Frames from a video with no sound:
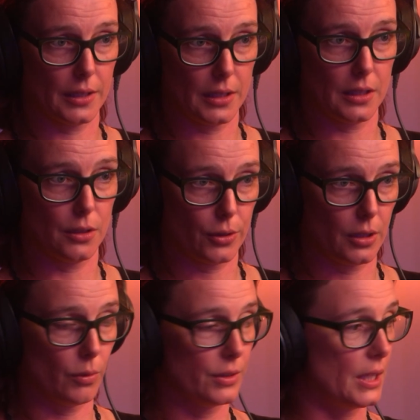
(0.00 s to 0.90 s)
in
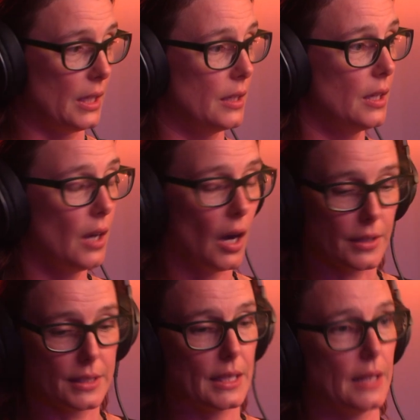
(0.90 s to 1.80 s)
looking what's in it,
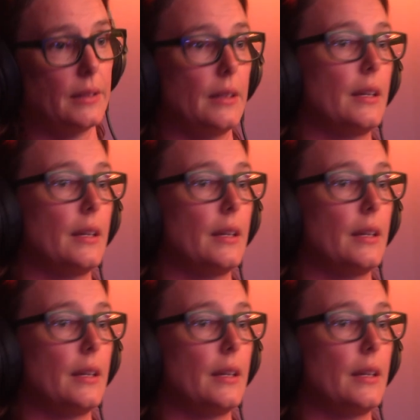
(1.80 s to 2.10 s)
understanding the